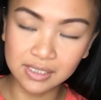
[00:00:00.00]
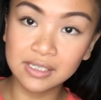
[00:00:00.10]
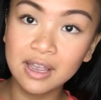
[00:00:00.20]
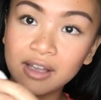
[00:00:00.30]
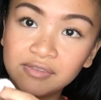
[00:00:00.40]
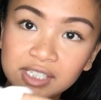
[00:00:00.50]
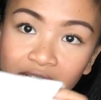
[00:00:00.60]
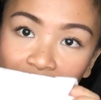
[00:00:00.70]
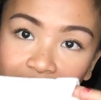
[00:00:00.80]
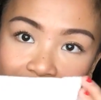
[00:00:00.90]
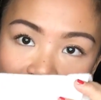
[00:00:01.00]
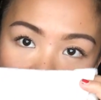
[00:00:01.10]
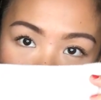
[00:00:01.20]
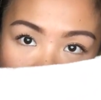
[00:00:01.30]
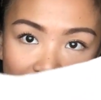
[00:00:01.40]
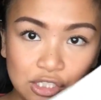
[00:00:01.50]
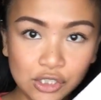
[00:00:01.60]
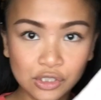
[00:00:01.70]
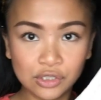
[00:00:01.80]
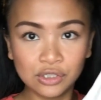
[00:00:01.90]
It's cuffed here at the
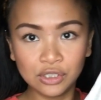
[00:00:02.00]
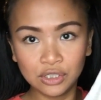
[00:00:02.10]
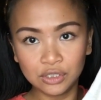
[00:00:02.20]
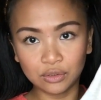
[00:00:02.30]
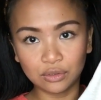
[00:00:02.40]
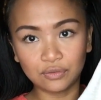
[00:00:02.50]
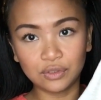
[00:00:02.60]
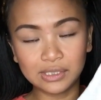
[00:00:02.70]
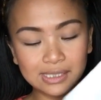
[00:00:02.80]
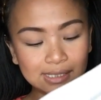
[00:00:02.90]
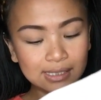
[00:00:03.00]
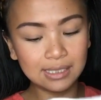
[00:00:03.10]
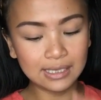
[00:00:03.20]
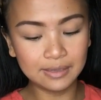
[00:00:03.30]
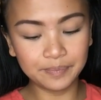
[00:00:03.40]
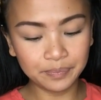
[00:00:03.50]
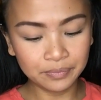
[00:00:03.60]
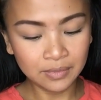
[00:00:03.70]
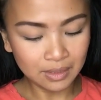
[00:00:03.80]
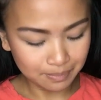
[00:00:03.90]
edge. I don't know if you can see that,
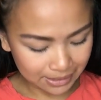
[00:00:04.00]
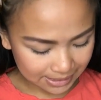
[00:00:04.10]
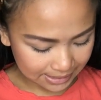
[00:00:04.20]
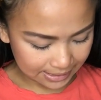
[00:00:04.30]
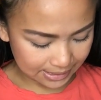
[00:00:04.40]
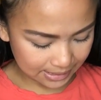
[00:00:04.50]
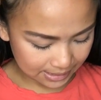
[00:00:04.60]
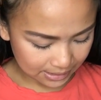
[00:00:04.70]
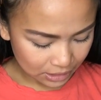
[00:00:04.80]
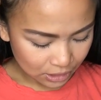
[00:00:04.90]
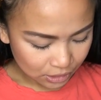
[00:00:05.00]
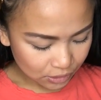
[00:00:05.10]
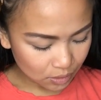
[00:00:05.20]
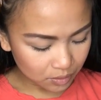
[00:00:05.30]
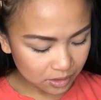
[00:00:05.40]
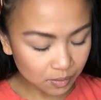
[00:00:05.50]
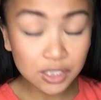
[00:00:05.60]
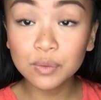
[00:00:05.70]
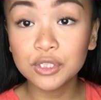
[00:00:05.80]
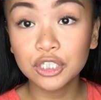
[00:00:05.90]
but yes. So this
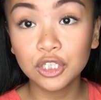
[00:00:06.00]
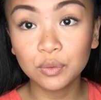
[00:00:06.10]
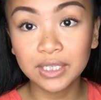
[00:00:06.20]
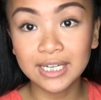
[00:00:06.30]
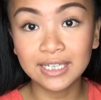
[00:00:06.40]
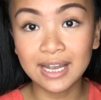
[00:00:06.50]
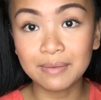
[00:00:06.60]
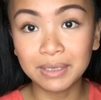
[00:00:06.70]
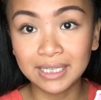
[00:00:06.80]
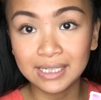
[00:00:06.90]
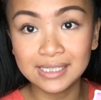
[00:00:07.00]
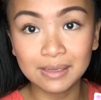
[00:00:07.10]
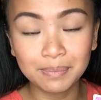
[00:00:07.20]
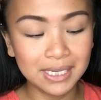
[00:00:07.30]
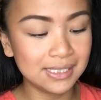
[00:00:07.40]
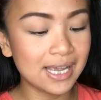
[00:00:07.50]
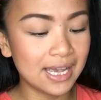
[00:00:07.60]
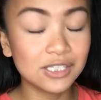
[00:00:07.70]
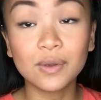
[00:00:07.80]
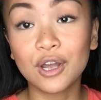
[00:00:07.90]
was originally $3.99, but it is a pink
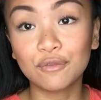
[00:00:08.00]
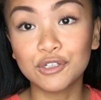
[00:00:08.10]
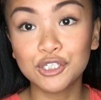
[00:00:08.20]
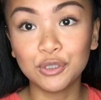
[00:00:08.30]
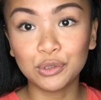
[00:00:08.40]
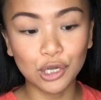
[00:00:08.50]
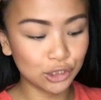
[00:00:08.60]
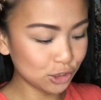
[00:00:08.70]
tag, so I got it for $2.